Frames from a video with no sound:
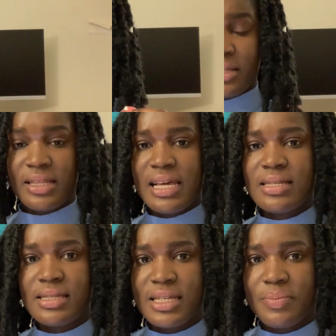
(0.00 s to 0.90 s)
The
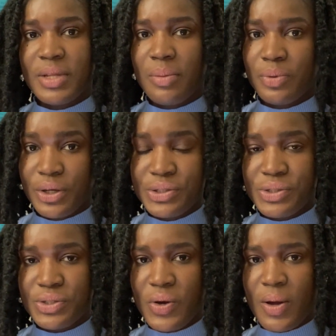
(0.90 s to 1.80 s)
next tip that I'm going
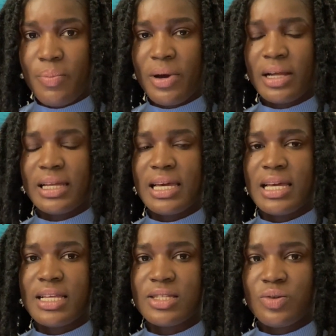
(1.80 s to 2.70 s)
to talk about
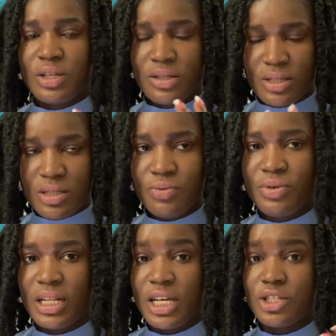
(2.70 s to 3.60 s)
still
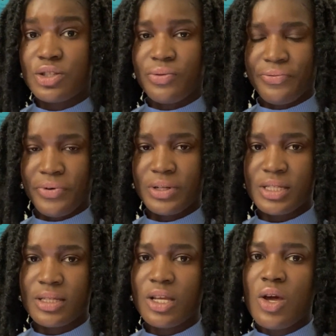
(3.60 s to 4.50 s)
relates to
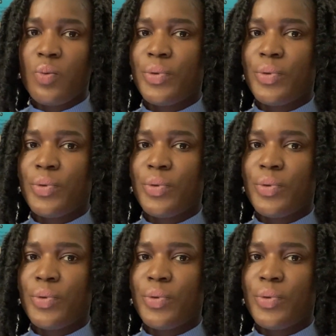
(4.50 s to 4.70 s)
funding.